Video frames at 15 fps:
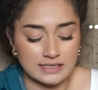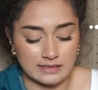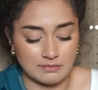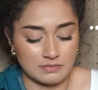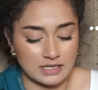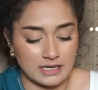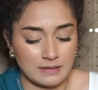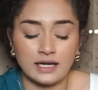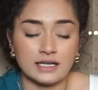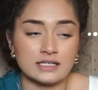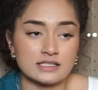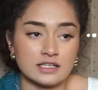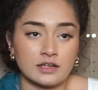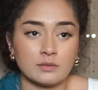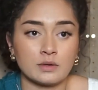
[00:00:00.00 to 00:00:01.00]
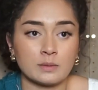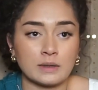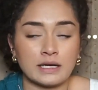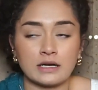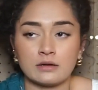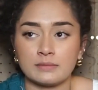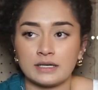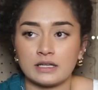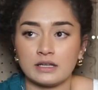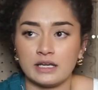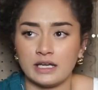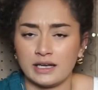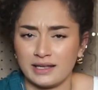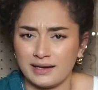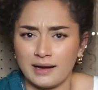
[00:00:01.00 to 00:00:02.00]
something. Hey, does anyone want to help me
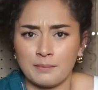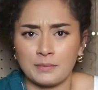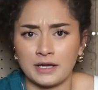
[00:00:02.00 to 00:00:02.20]
clean? And I'm